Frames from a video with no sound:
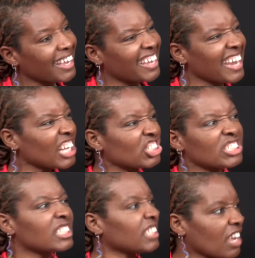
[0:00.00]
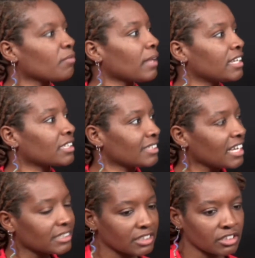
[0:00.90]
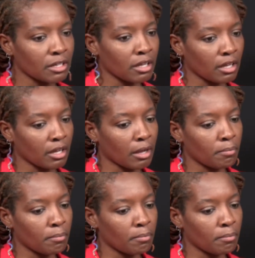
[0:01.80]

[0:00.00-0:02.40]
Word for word: and not just a safe place, because that's just a,